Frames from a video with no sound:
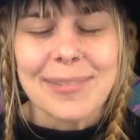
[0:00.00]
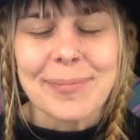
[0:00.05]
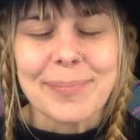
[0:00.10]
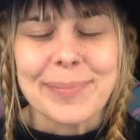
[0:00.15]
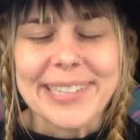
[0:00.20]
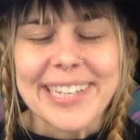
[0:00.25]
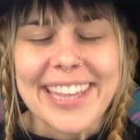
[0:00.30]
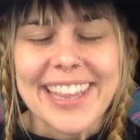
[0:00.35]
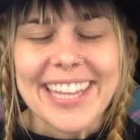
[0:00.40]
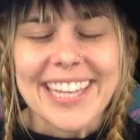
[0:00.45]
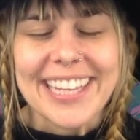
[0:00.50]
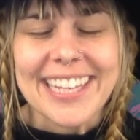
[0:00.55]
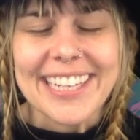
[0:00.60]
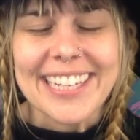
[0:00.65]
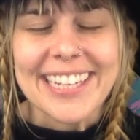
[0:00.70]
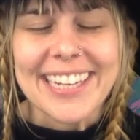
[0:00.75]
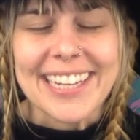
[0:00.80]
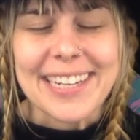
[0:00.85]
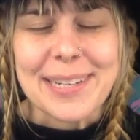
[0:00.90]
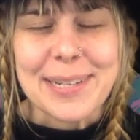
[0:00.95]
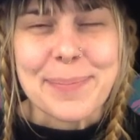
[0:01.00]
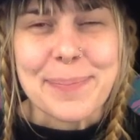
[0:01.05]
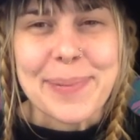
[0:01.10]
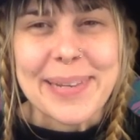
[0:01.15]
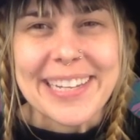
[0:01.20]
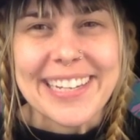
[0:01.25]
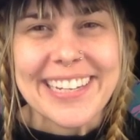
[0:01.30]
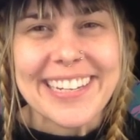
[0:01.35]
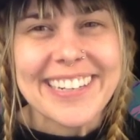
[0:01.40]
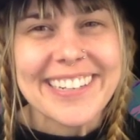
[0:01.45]
Breathe in and
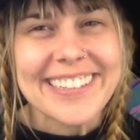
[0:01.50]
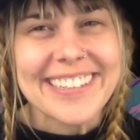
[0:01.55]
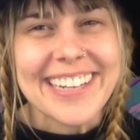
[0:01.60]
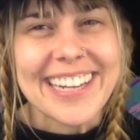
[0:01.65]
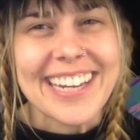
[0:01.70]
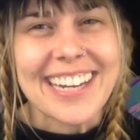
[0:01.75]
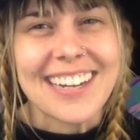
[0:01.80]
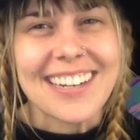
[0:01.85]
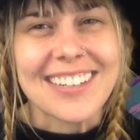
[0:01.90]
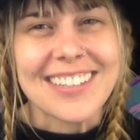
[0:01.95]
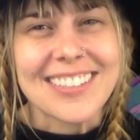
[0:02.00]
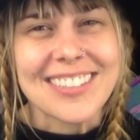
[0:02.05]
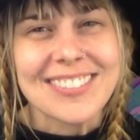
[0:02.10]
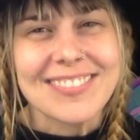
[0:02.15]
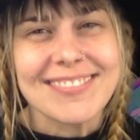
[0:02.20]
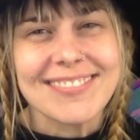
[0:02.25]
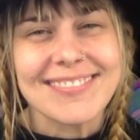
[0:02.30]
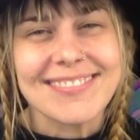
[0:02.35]
be here now.